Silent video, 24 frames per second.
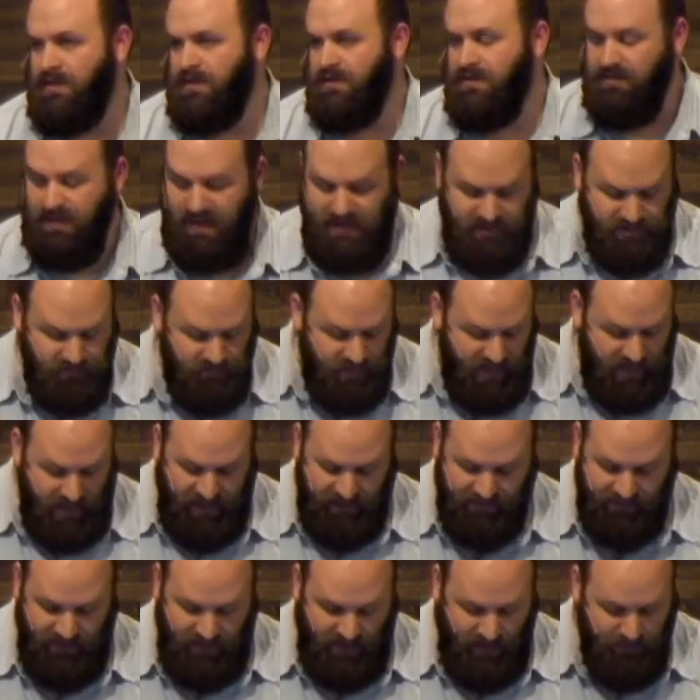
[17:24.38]
Thank you,
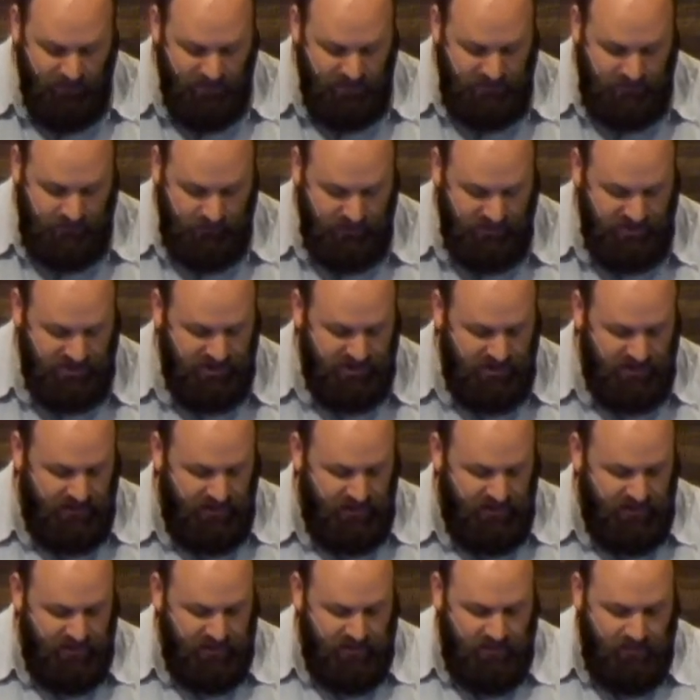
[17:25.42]
God, that I'm a Jewish
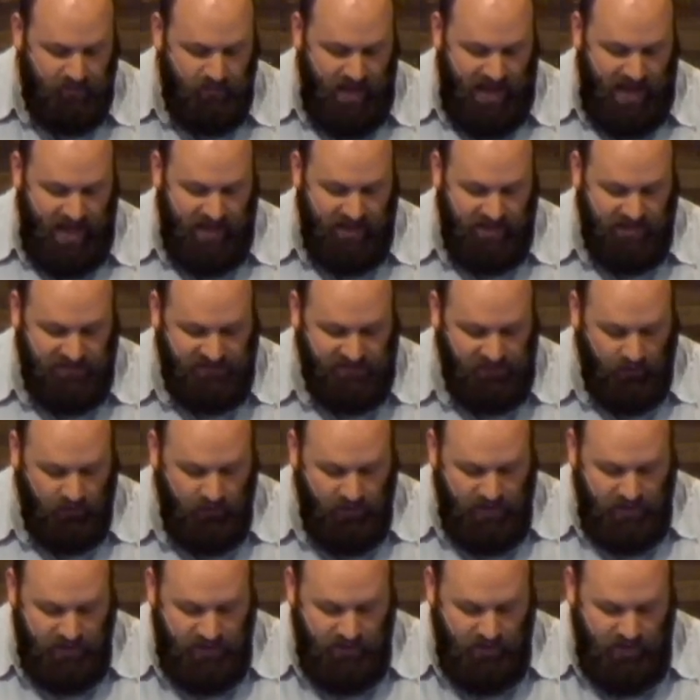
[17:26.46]
man. And so
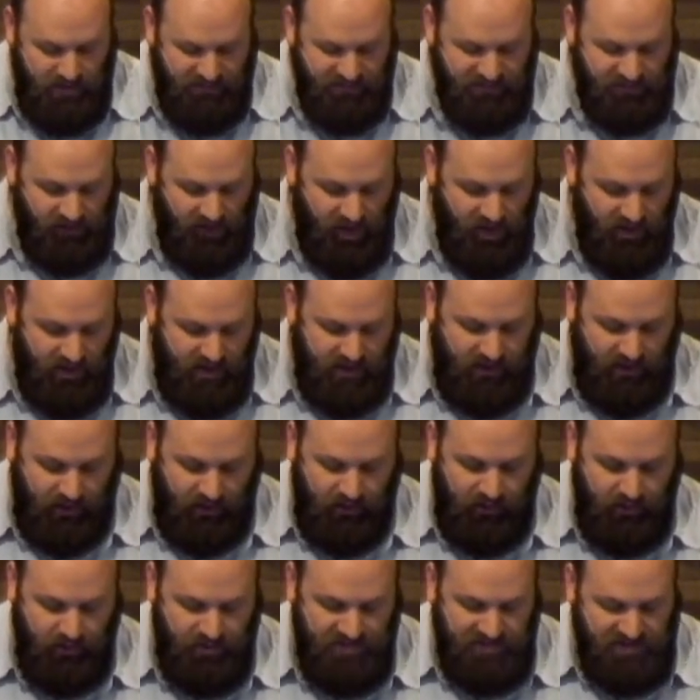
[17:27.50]
you have Saul
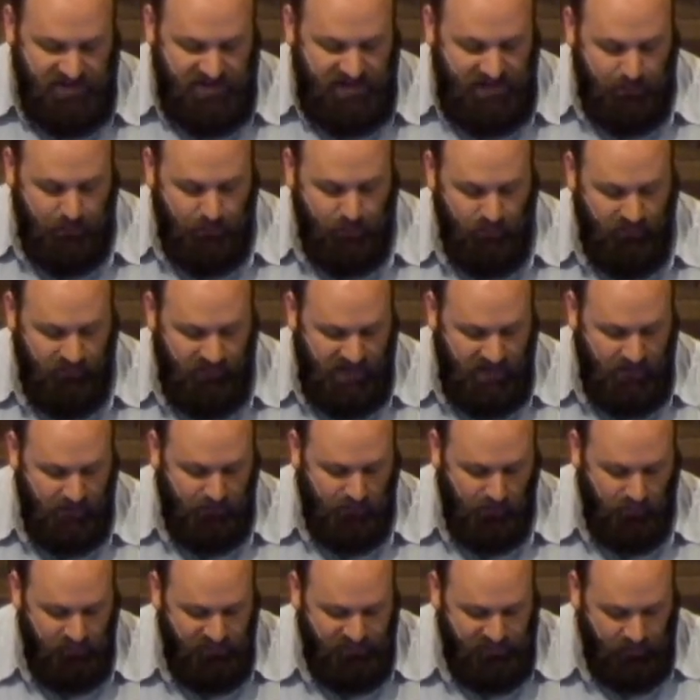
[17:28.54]
here, who is the Hebrew of
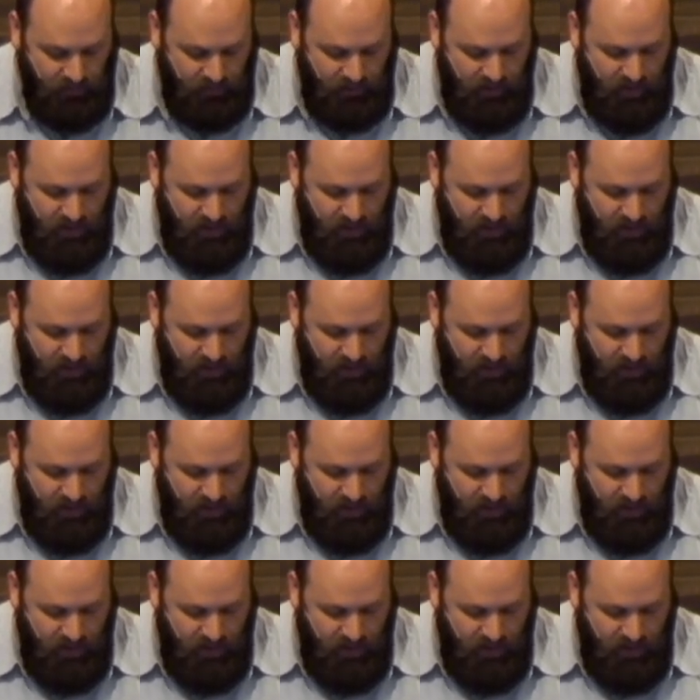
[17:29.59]
Hebrews.